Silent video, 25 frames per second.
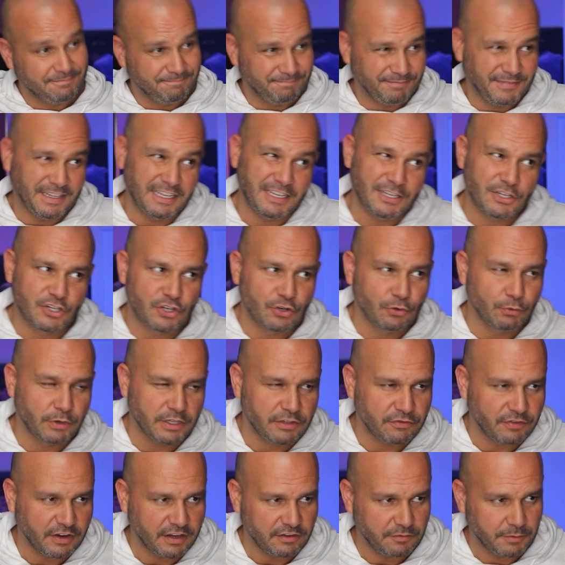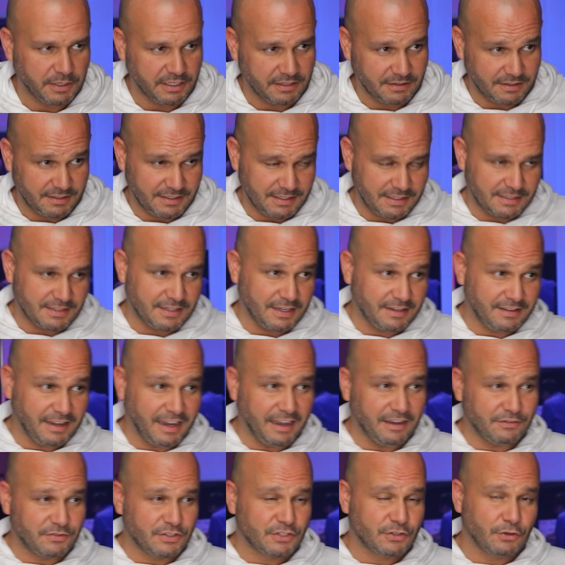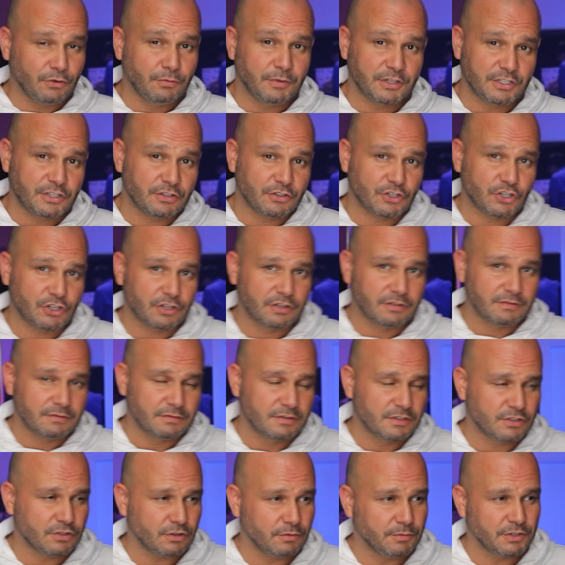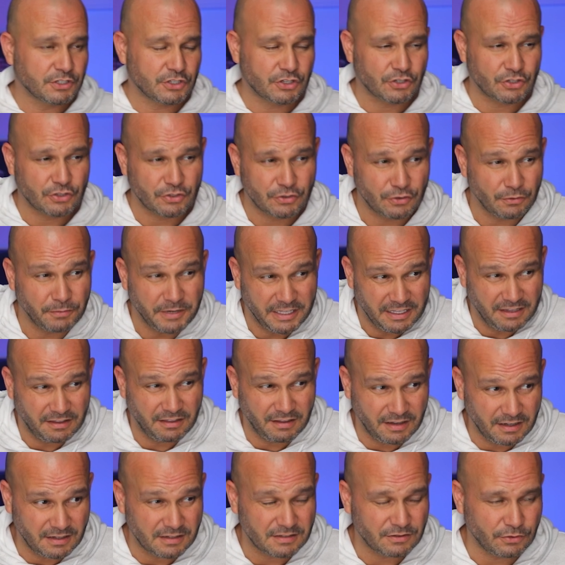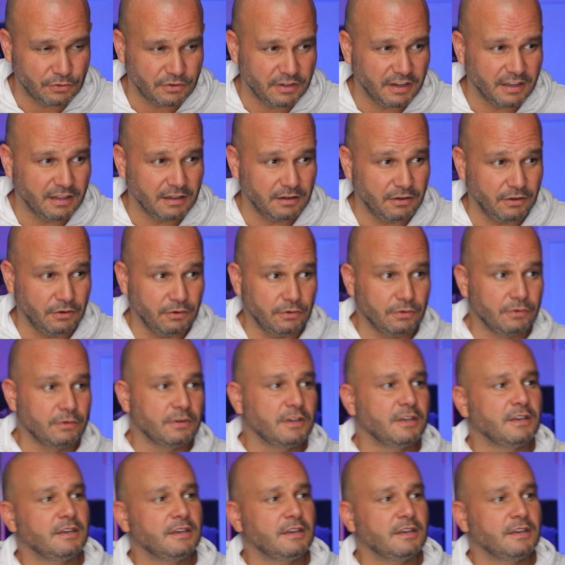The issue with 5 minutes is that I have so many things to tell you,